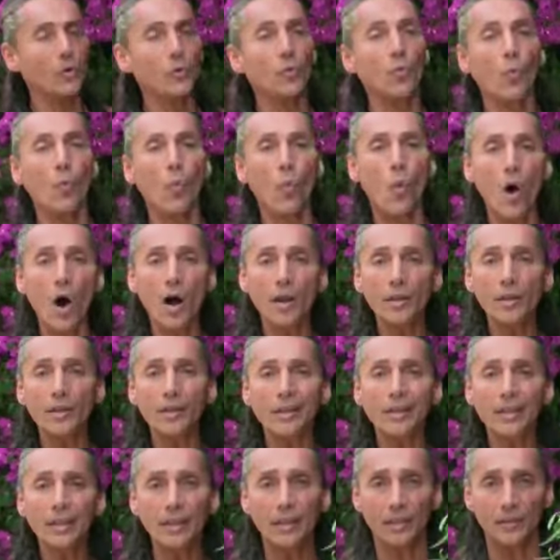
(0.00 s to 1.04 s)
with
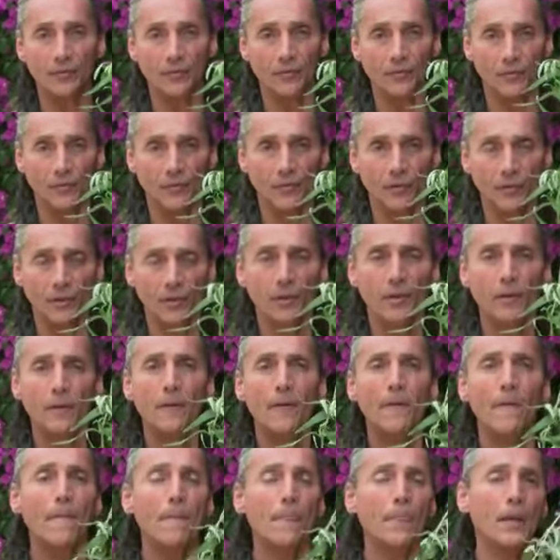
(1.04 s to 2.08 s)
one leaf.
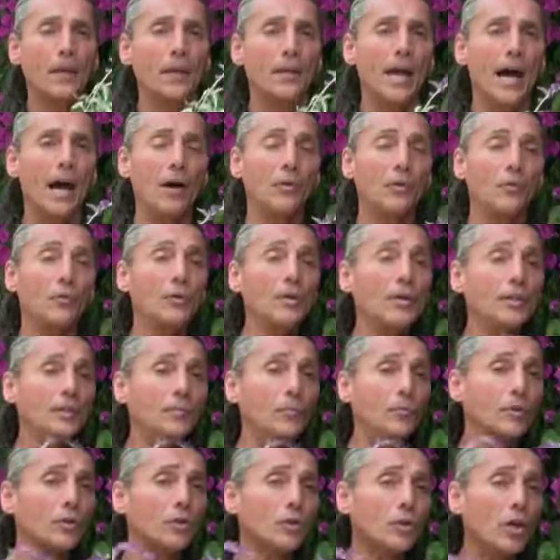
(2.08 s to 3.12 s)
Now, the
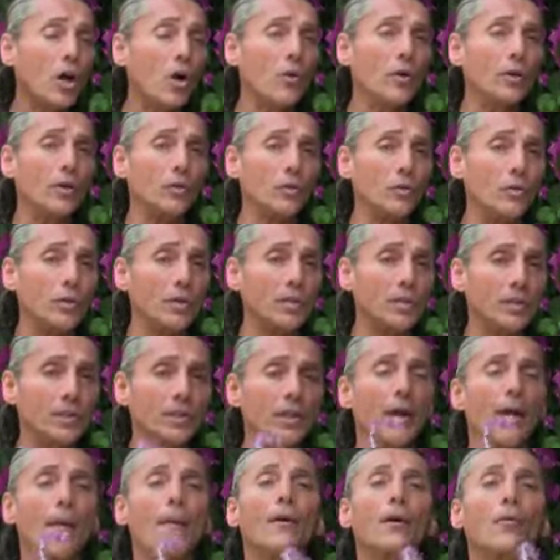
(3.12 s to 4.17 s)
reason we're showing you this,
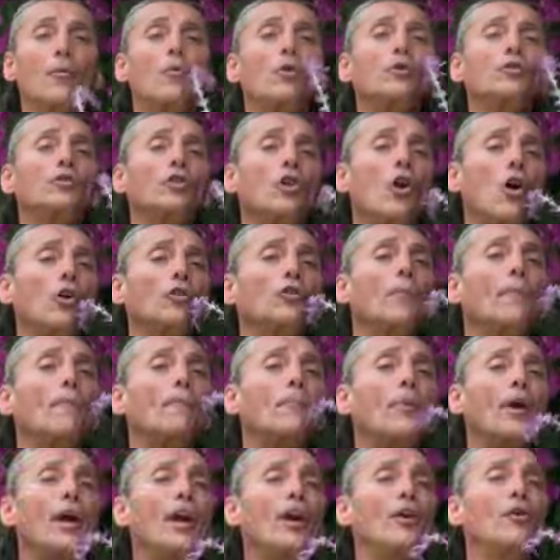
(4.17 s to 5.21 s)
what's called a
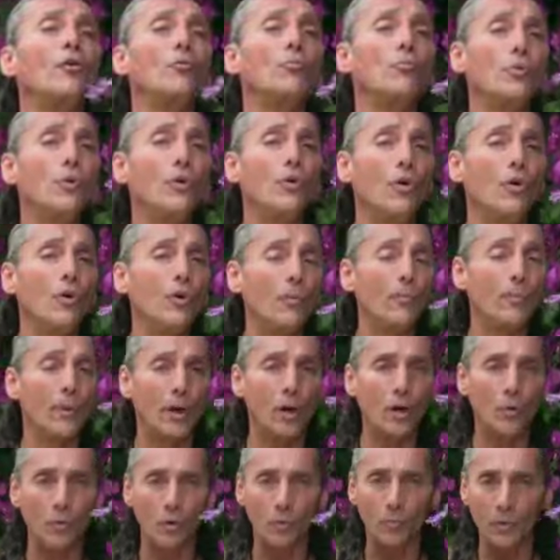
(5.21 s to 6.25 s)

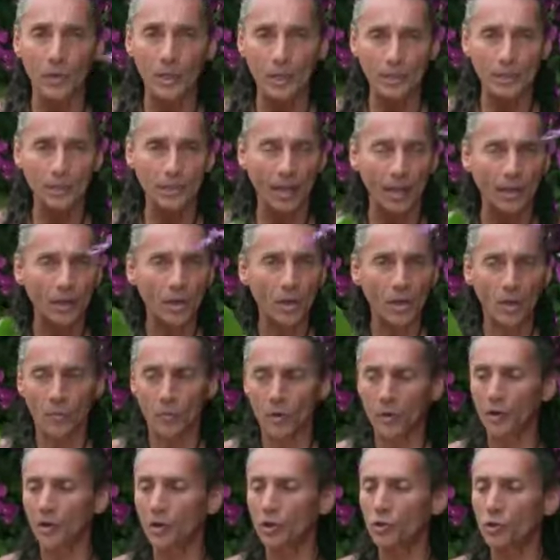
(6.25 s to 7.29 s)
parable means that
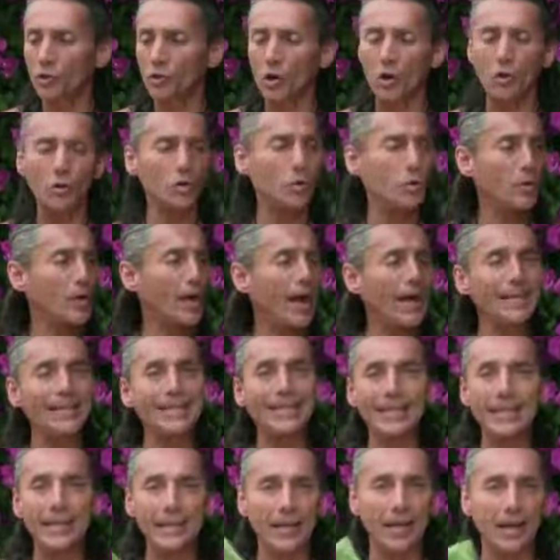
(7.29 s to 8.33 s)
we're going to show you an
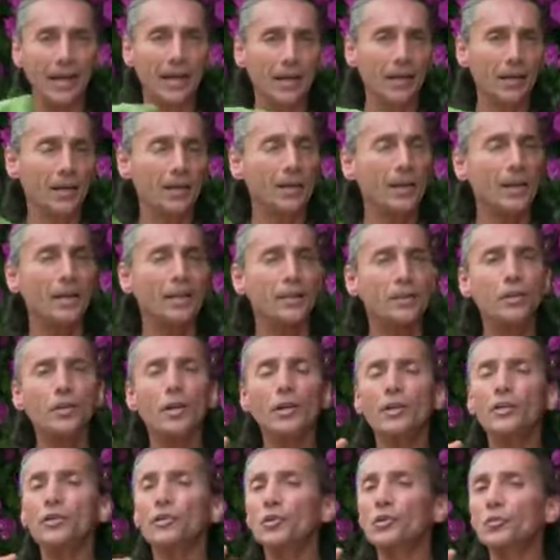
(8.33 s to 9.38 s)
idea, and then you're
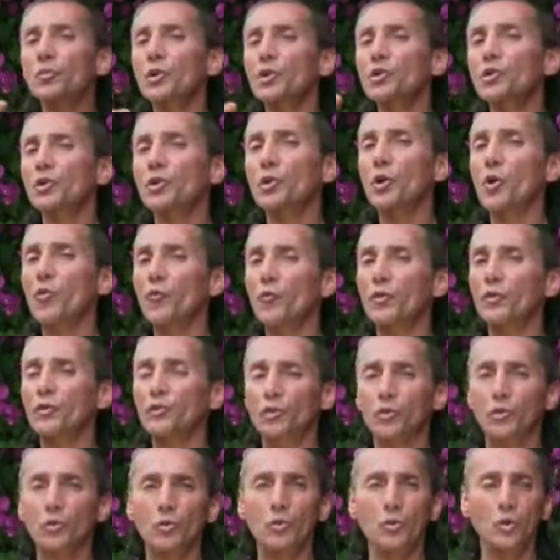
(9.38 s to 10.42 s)
going to switch it over
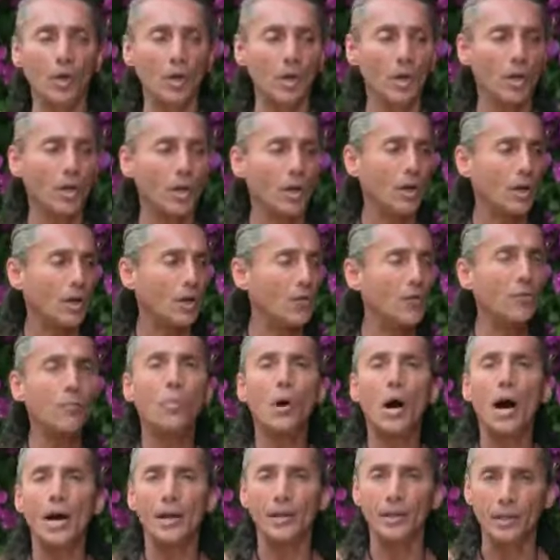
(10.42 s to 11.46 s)
to the
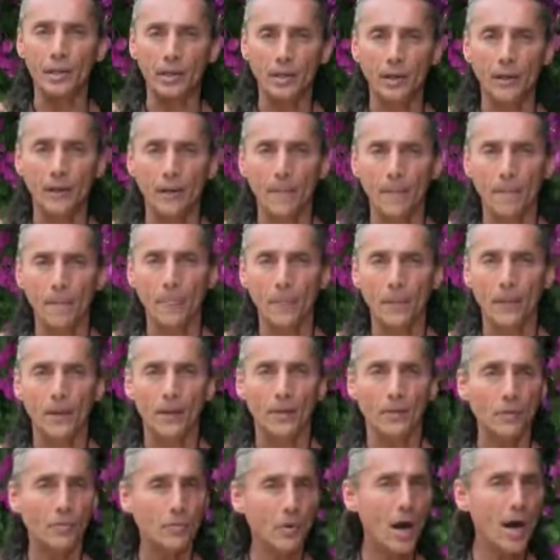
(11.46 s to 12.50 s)
body.
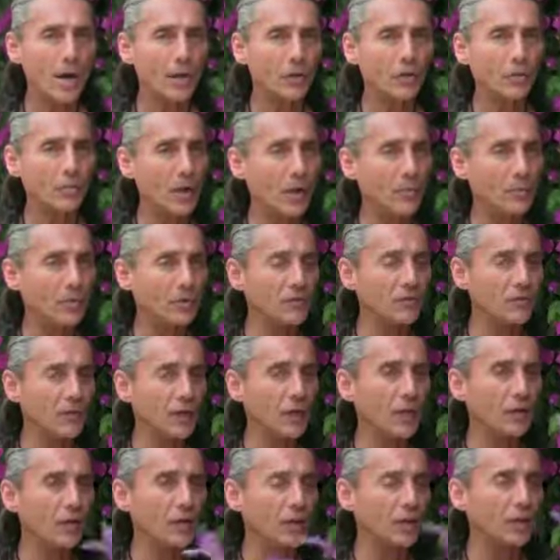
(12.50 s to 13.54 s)
The body, remember, is
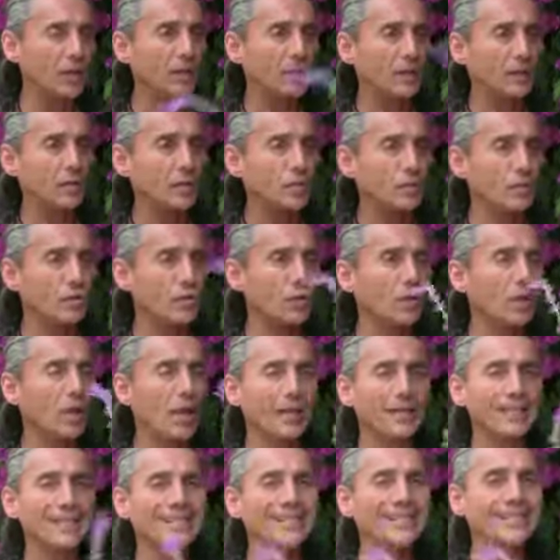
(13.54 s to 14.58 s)
very sort of
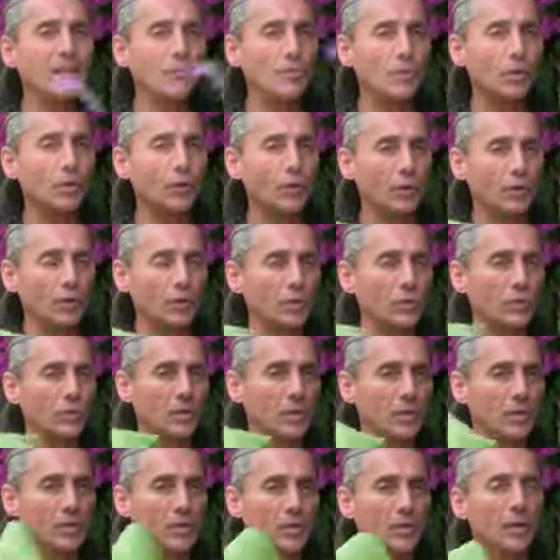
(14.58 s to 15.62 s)
like similar to
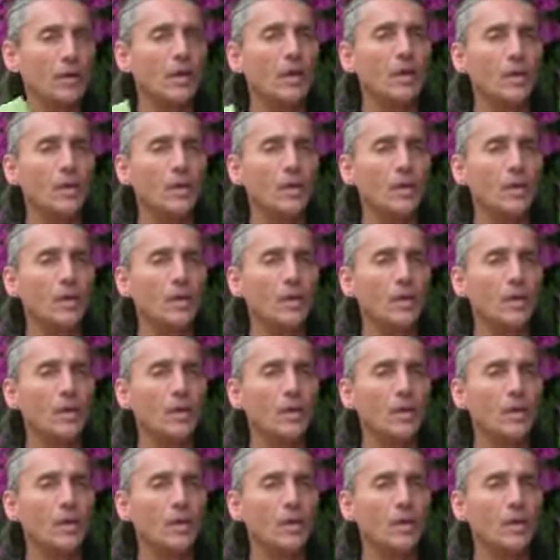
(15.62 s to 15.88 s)
this